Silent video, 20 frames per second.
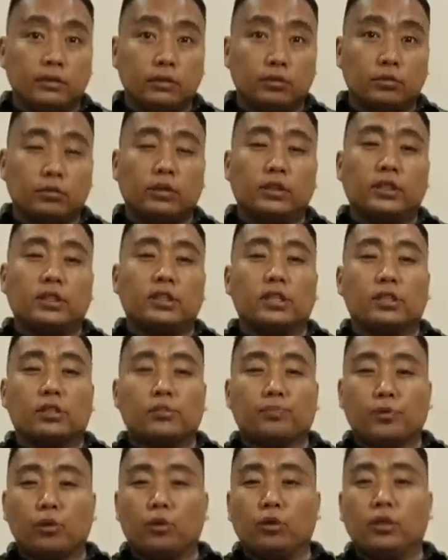So this is
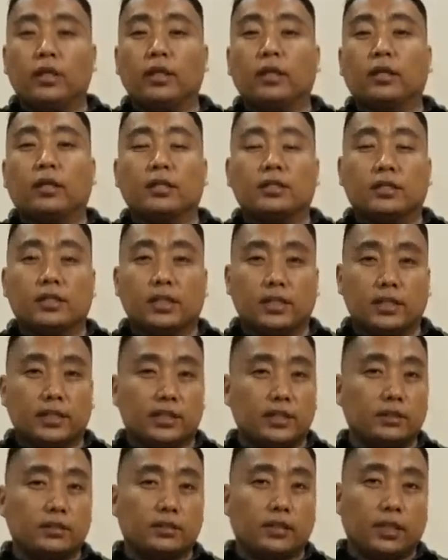purely a
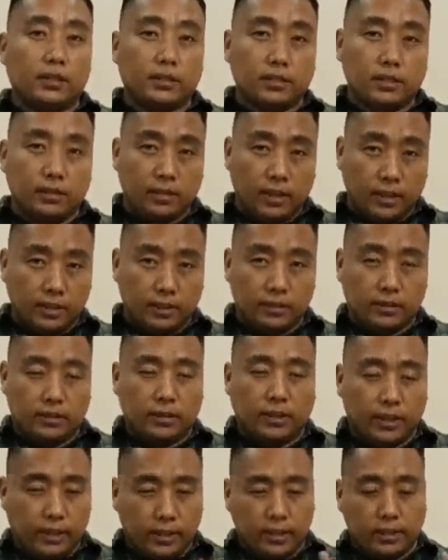consultation
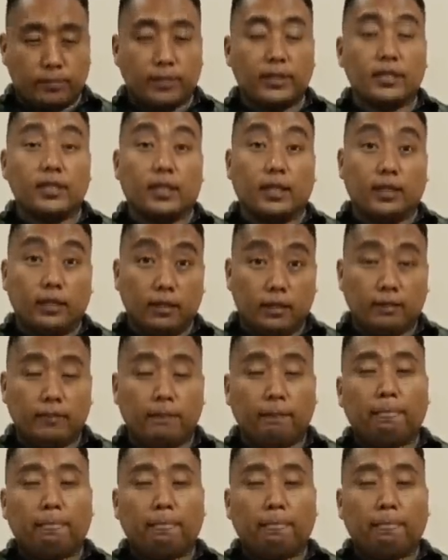thing has been done.